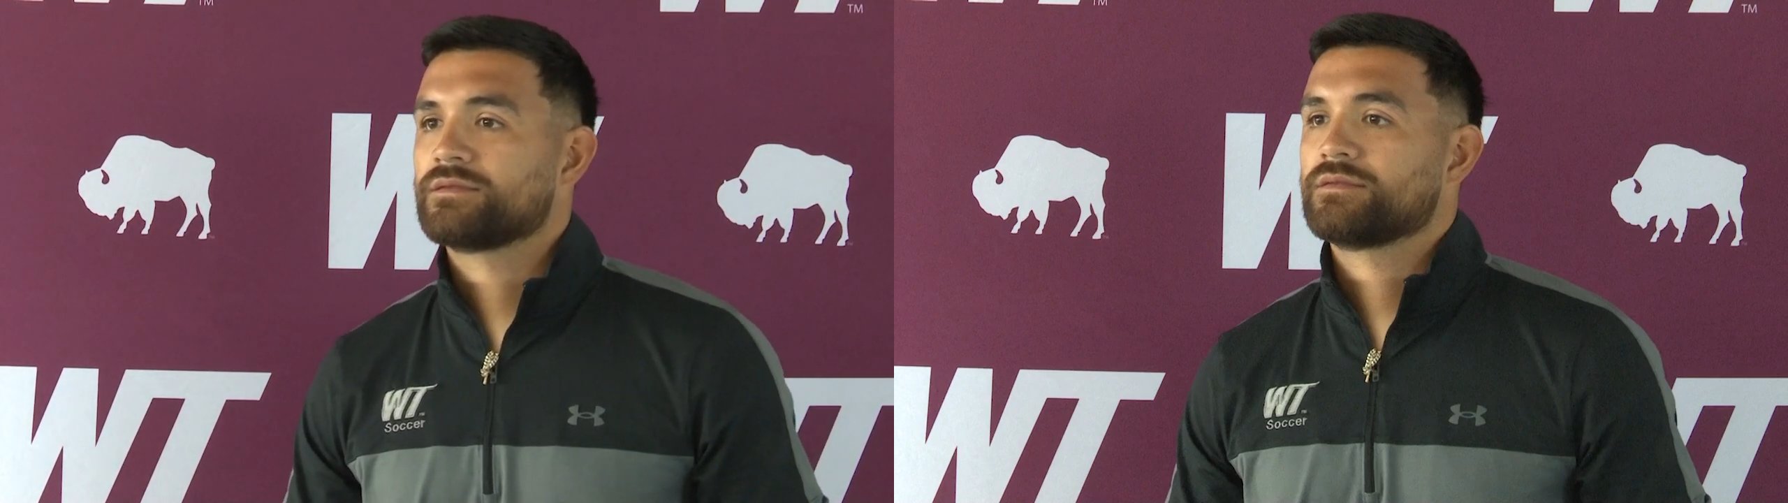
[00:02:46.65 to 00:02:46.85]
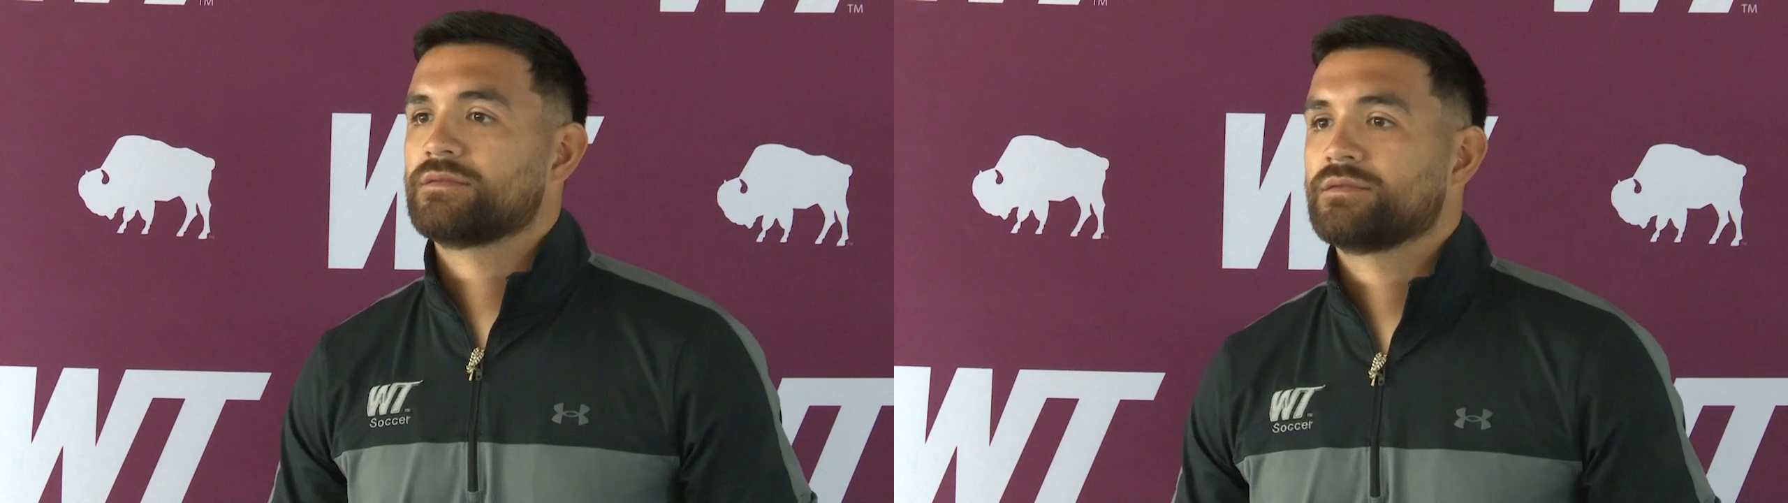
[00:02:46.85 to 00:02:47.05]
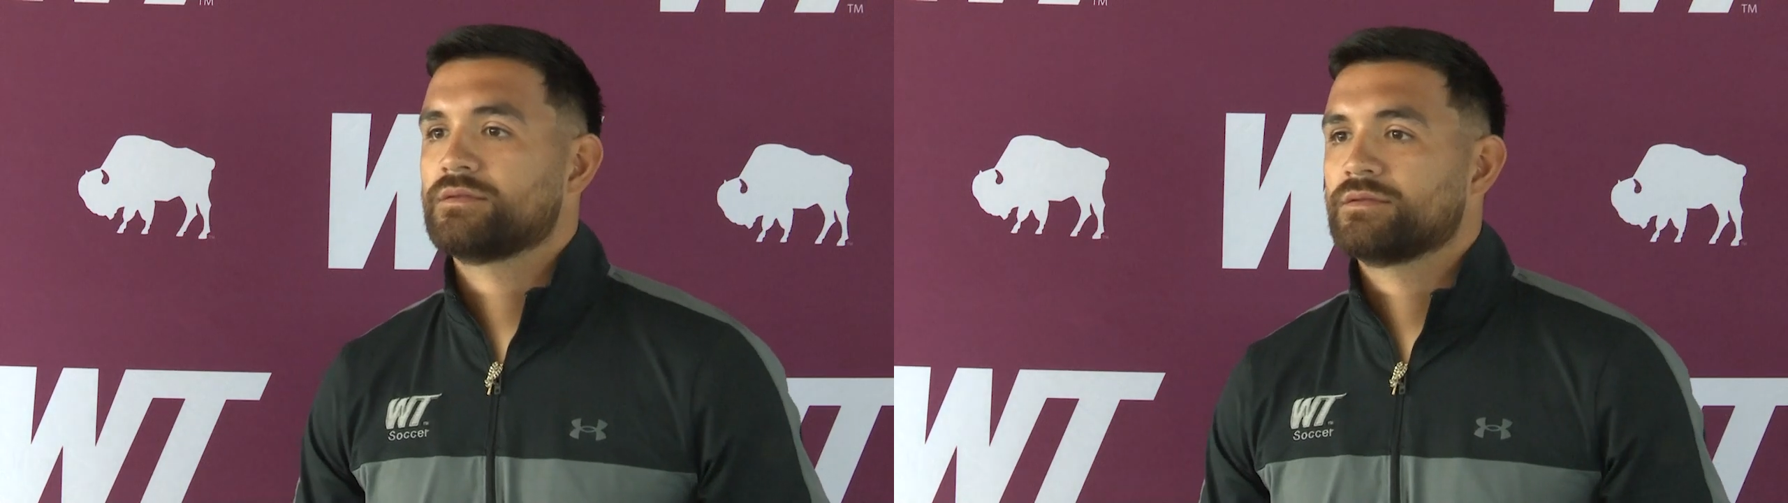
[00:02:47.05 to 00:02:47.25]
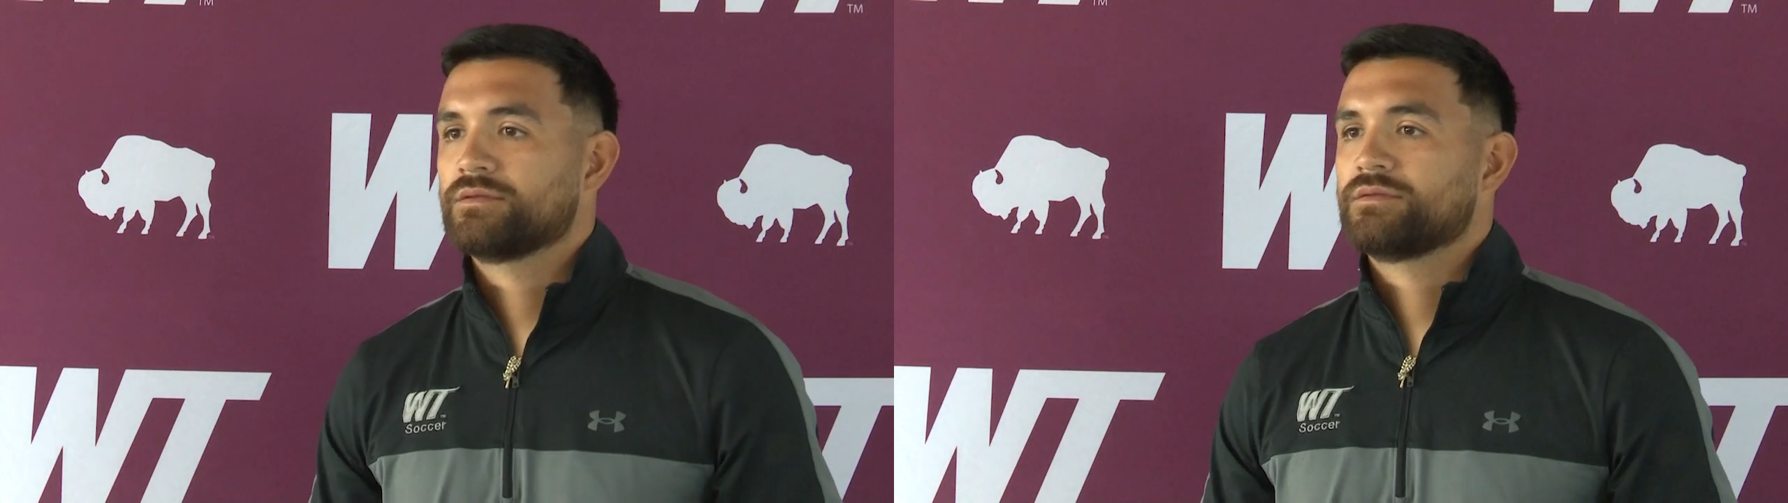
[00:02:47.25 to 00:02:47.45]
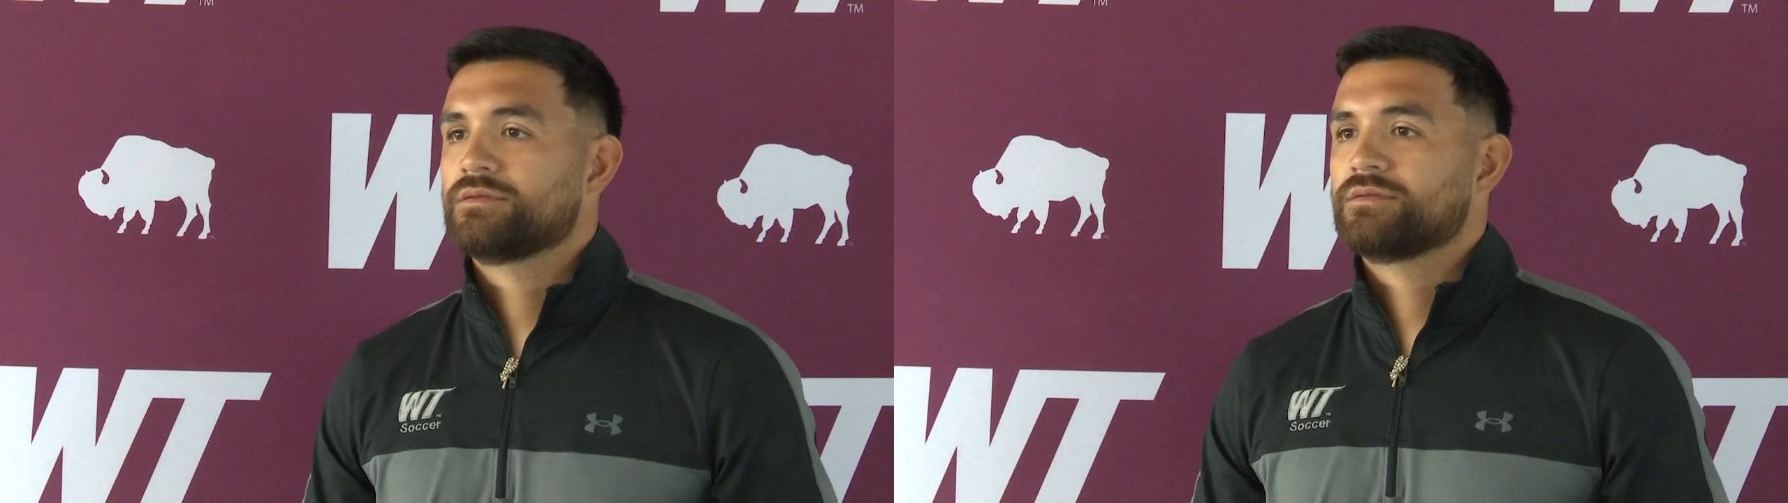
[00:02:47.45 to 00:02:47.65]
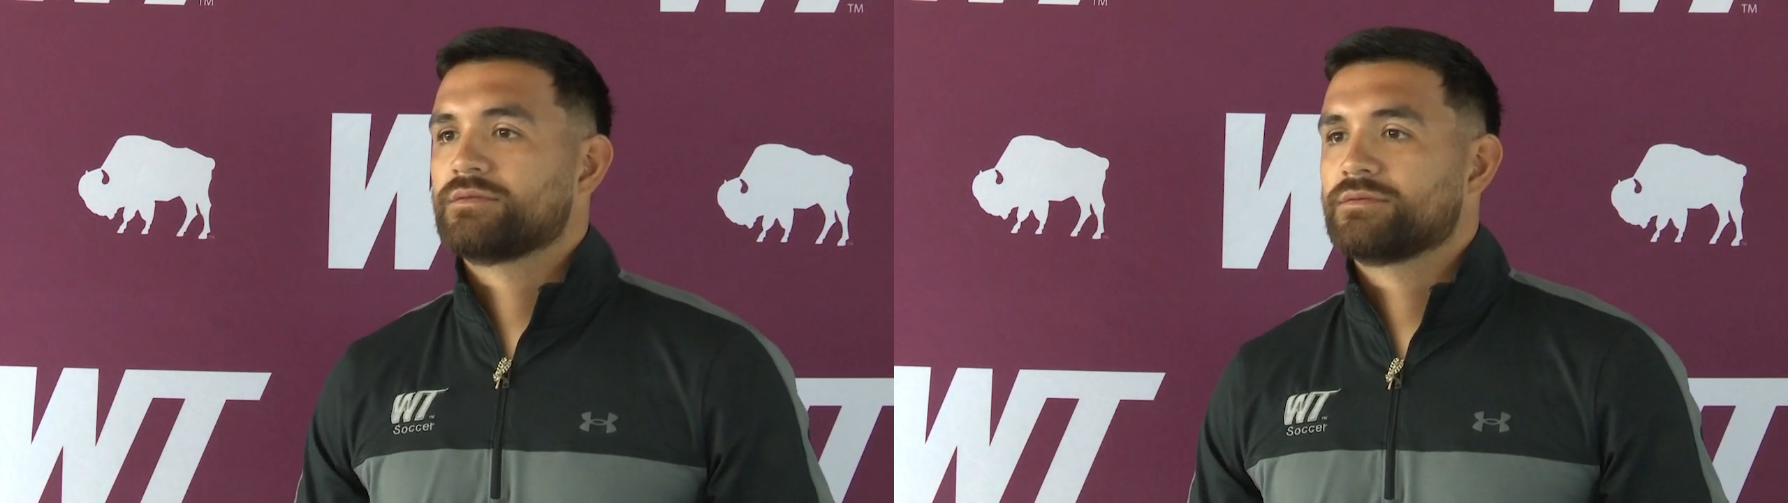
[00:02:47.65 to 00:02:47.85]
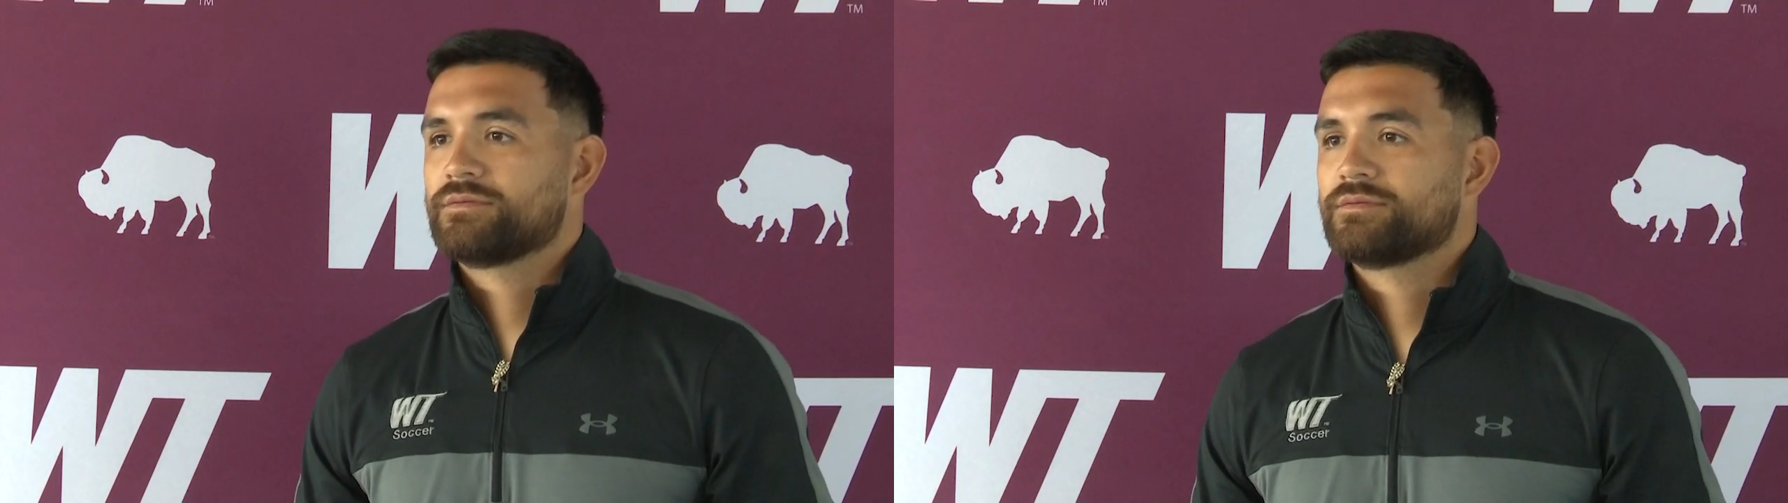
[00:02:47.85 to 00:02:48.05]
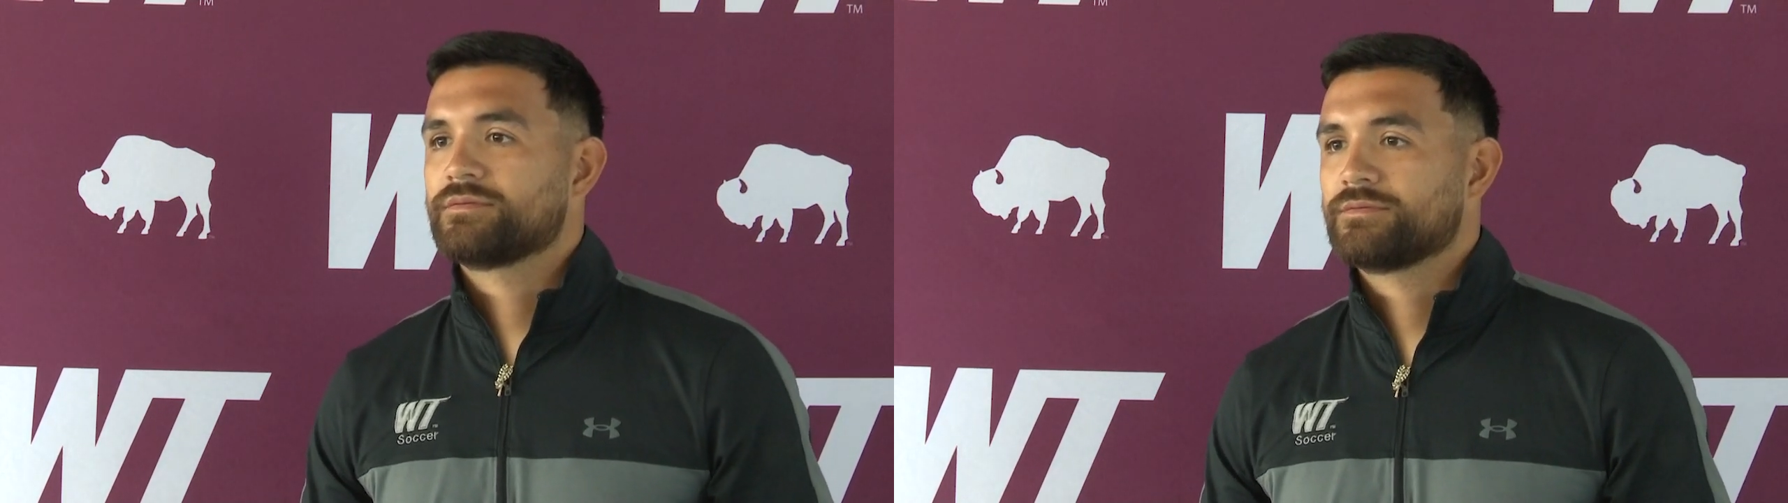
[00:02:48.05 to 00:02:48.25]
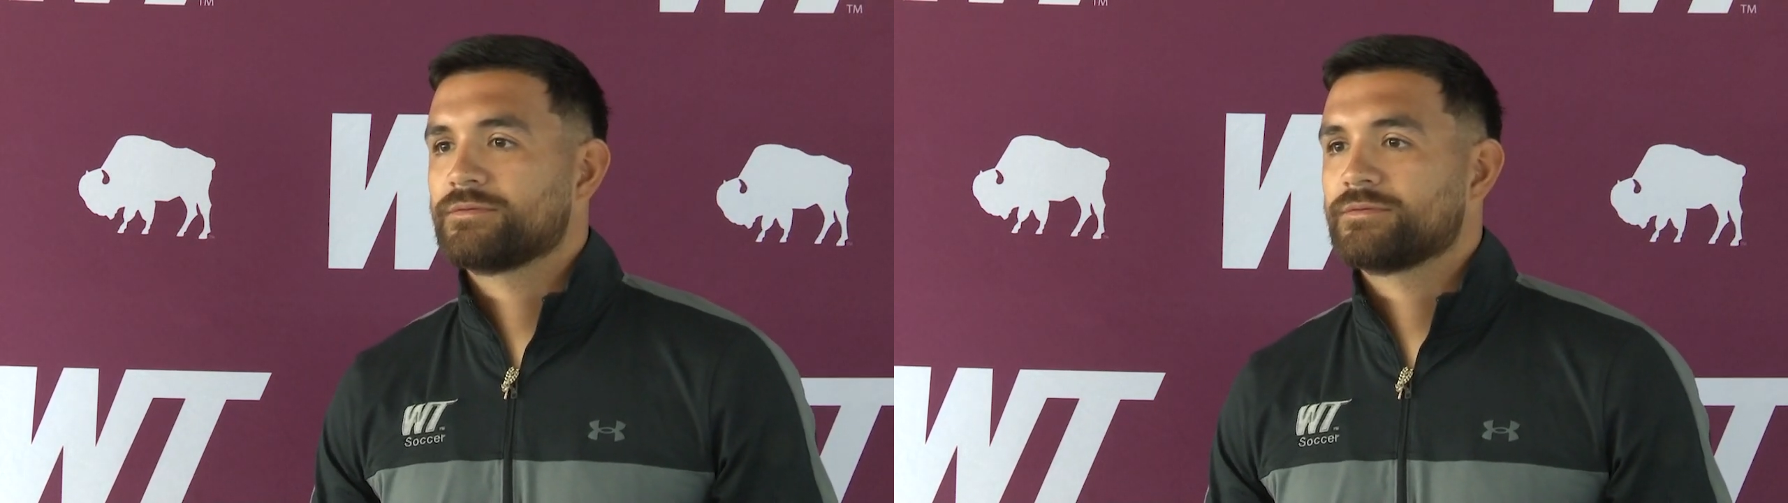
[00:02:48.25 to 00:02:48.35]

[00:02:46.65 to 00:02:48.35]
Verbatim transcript: I believe, three shots,